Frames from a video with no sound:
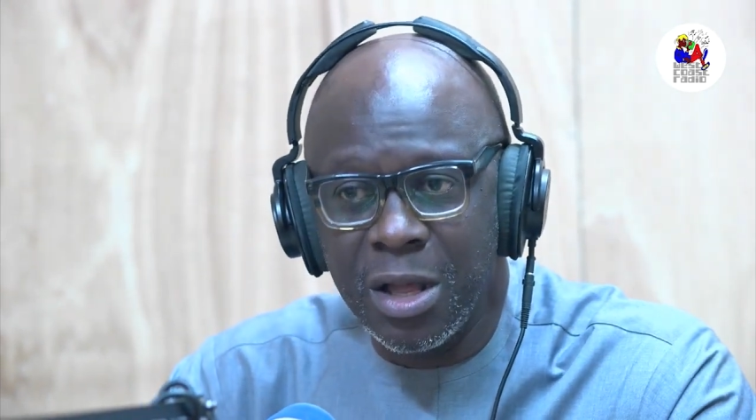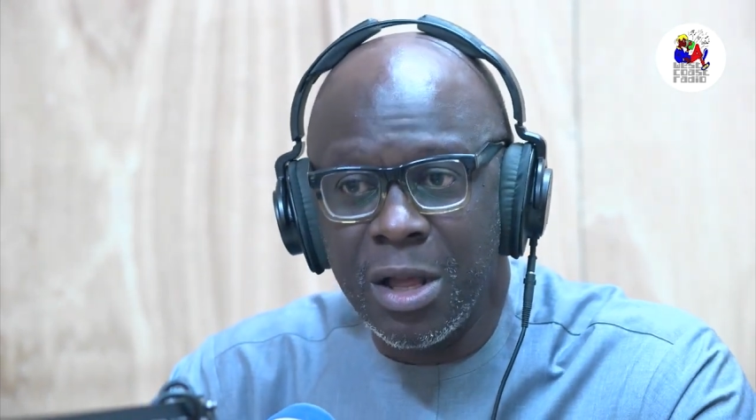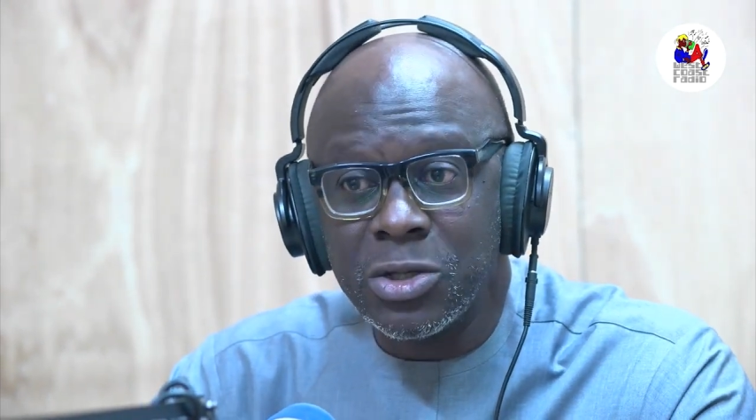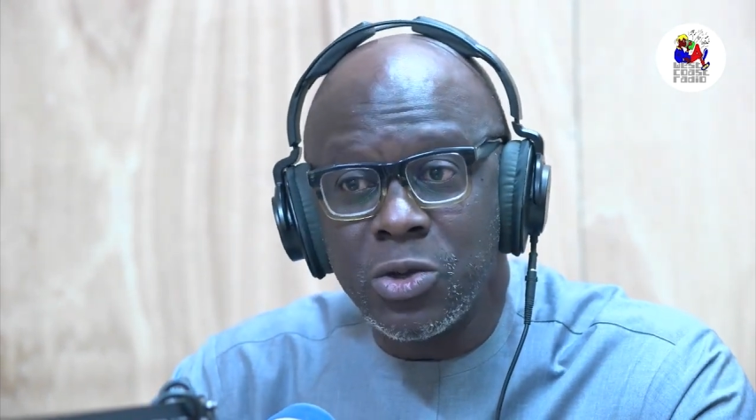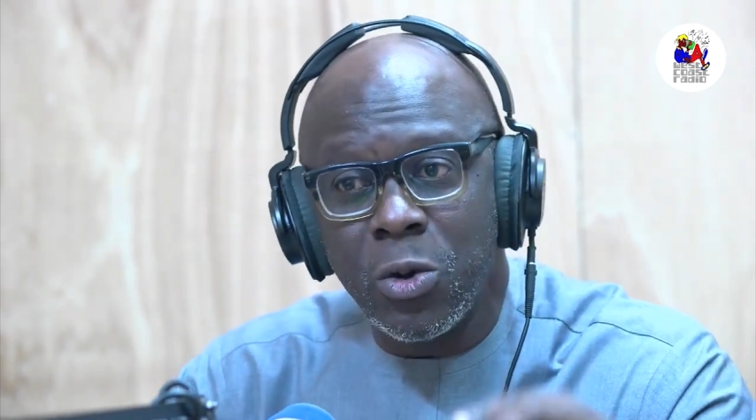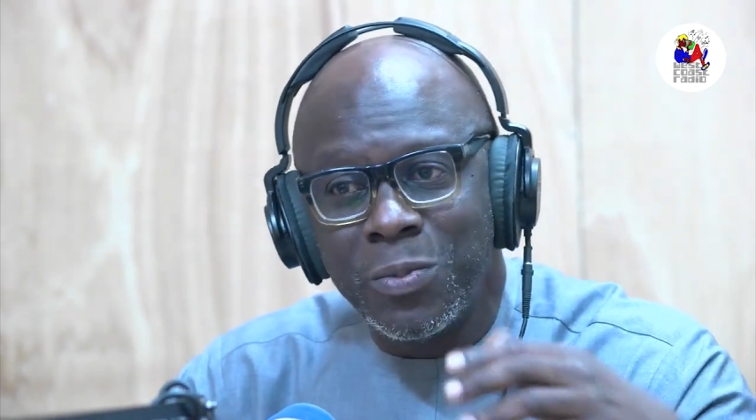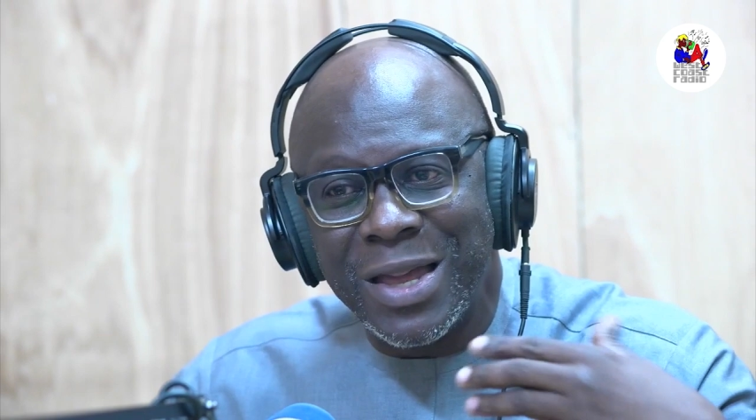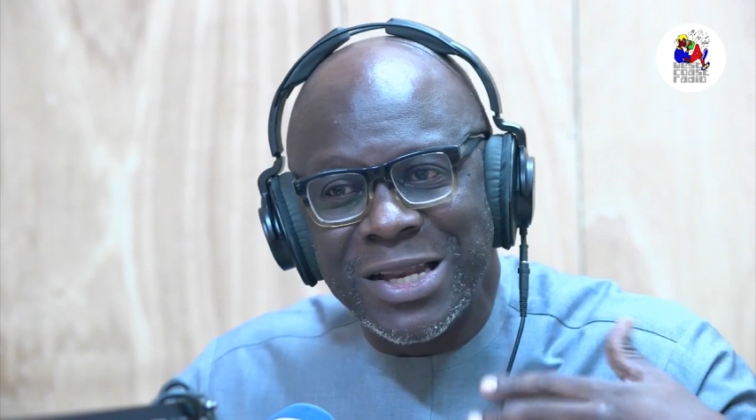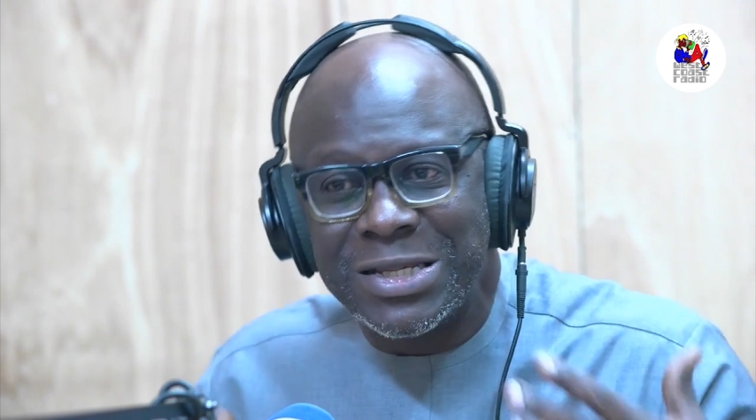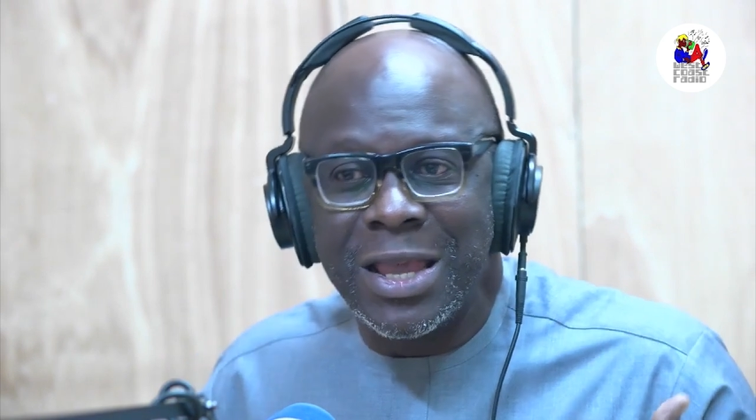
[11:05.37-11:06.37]
So that
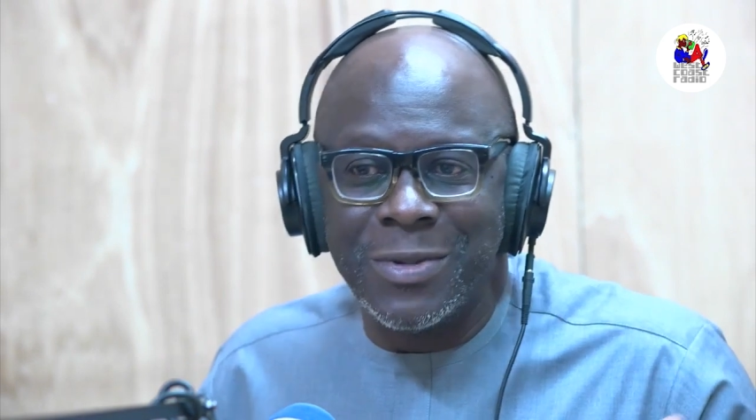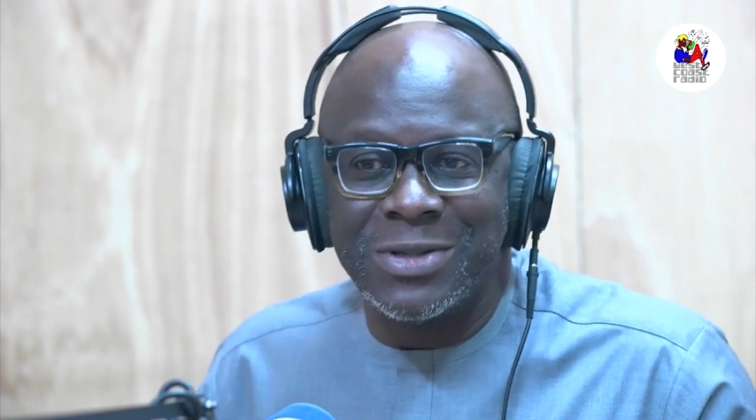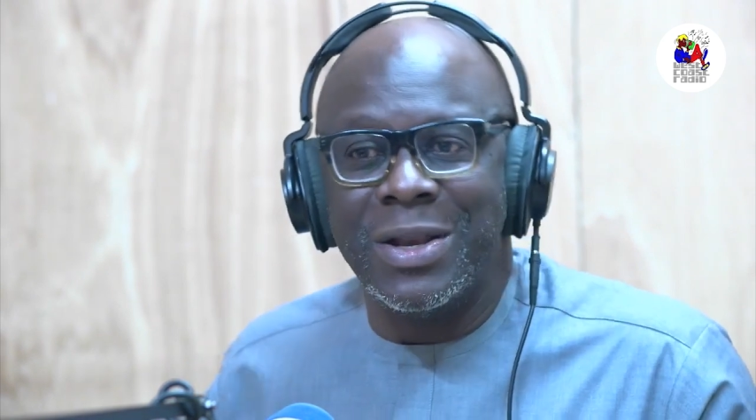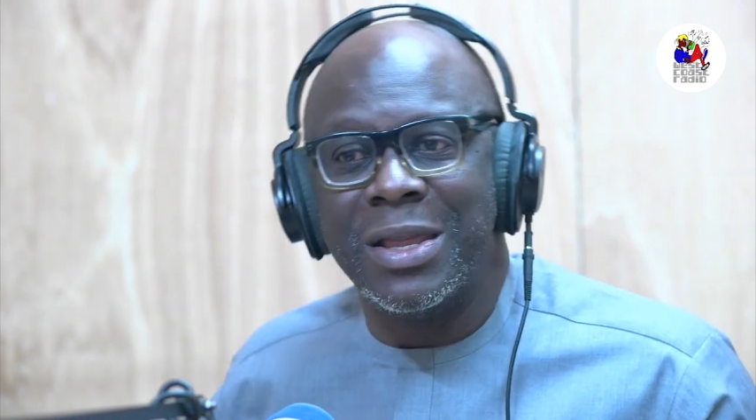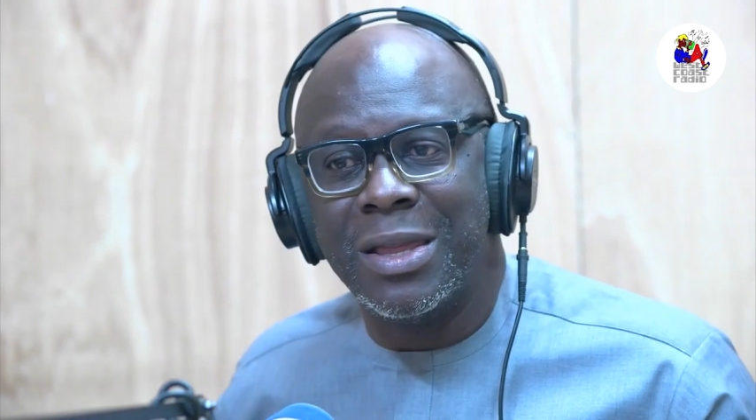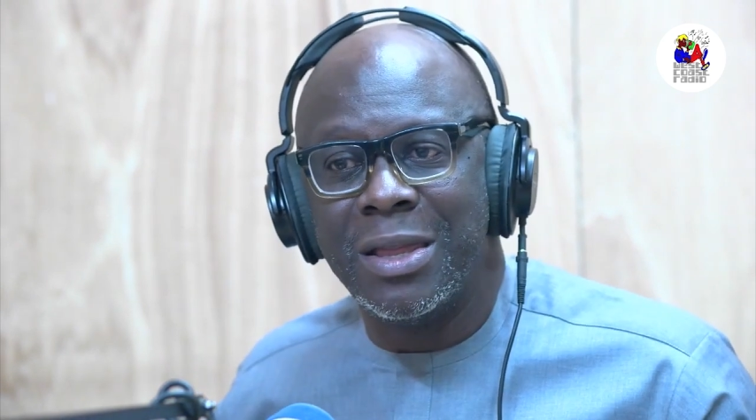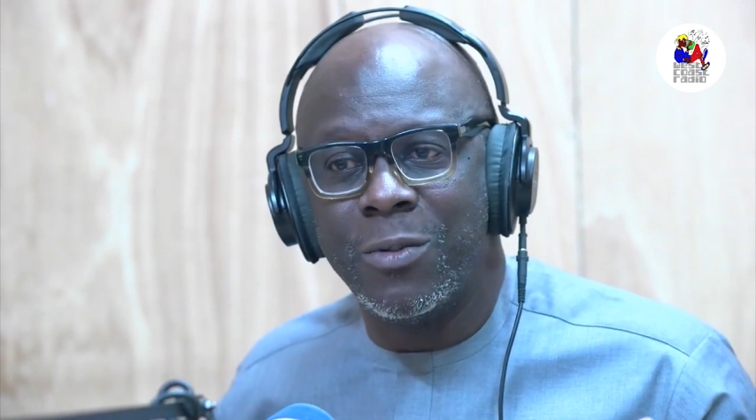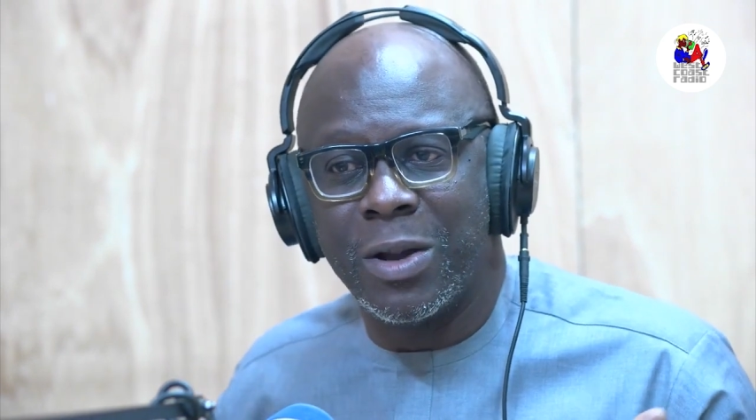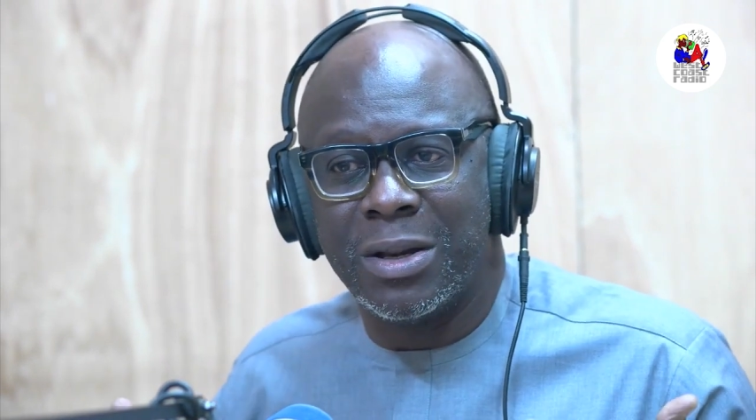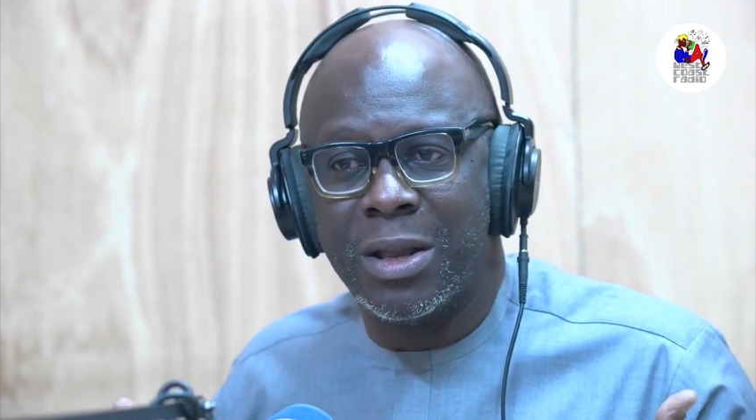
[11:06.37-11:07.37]
shame is really
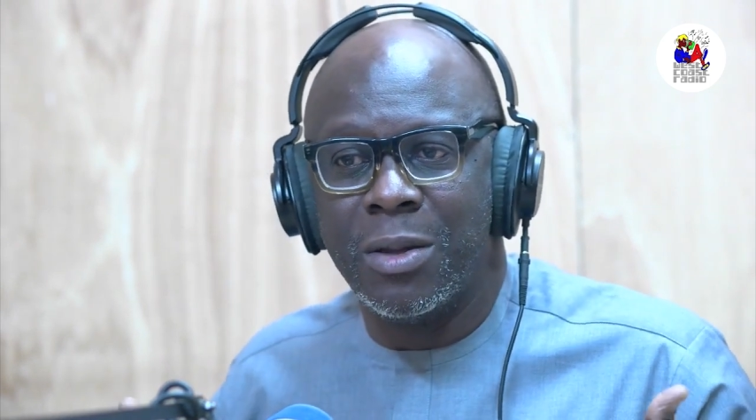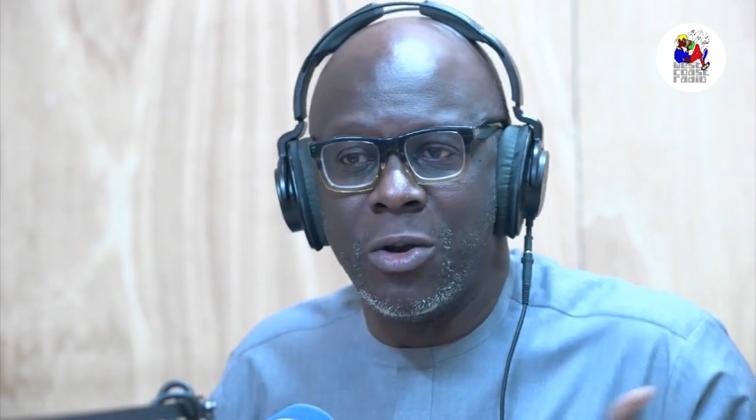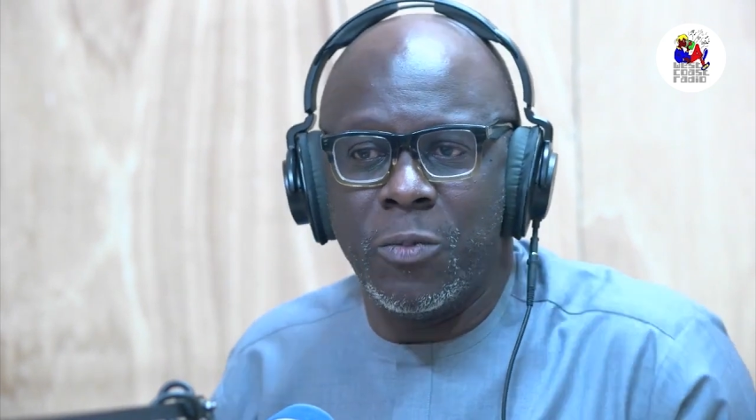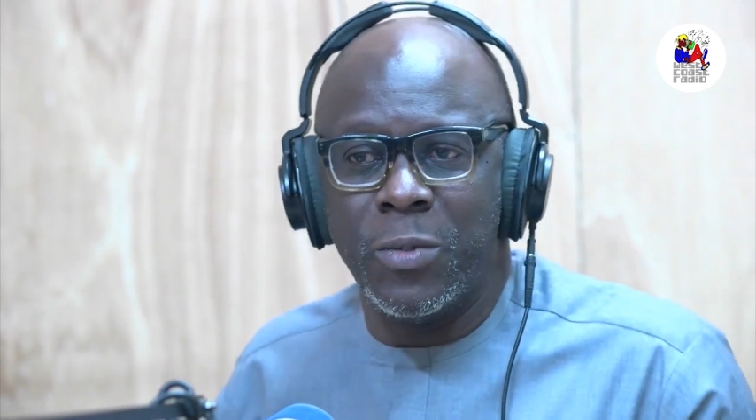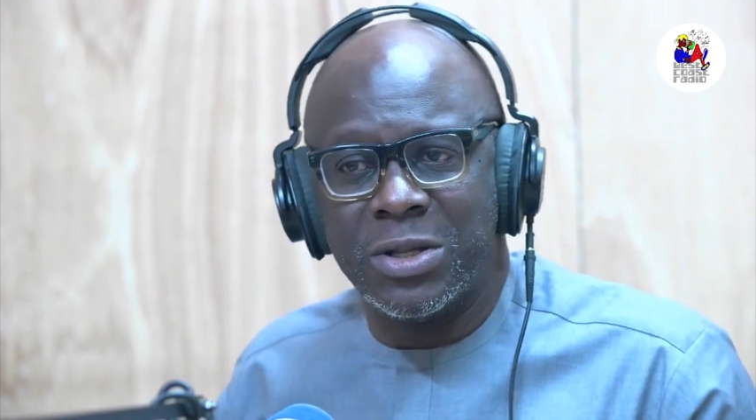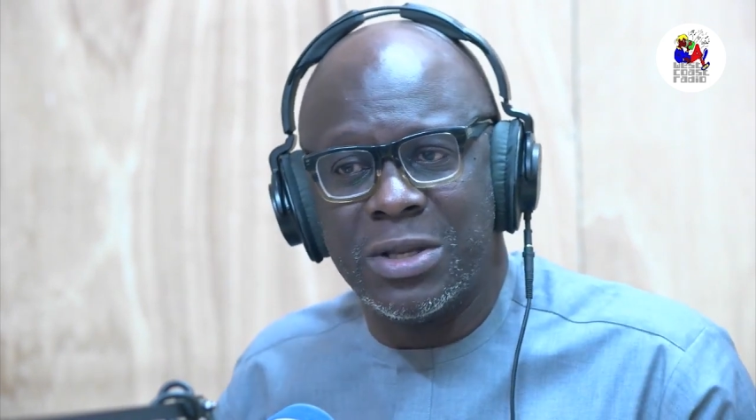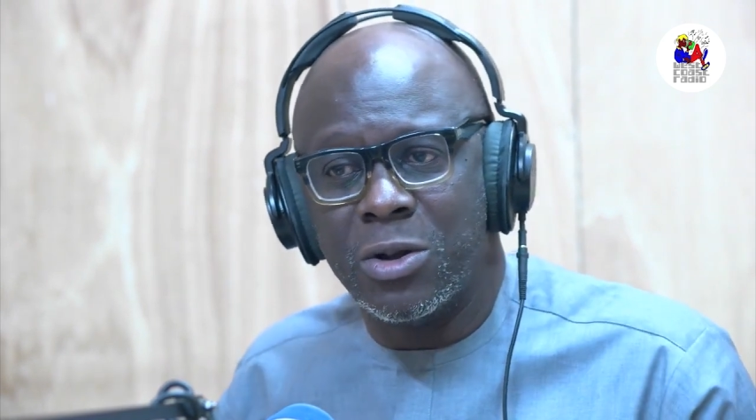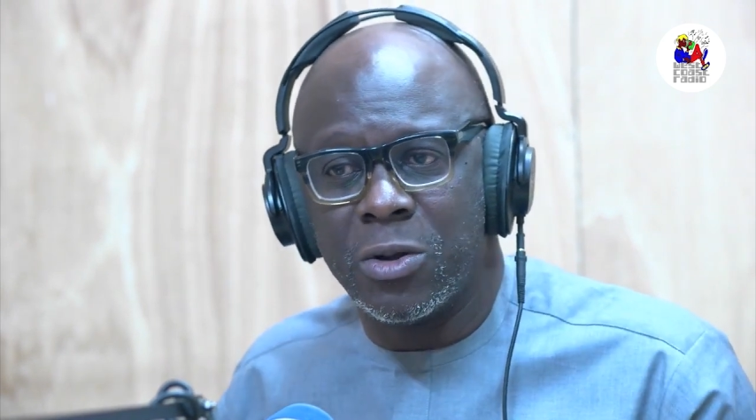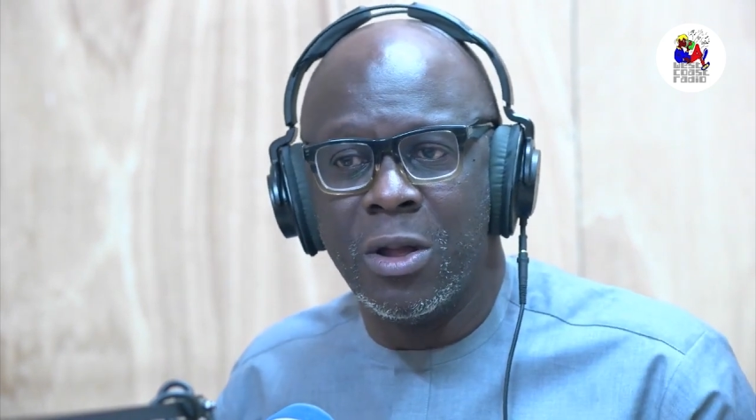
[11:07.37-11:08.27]
what got me to say, look,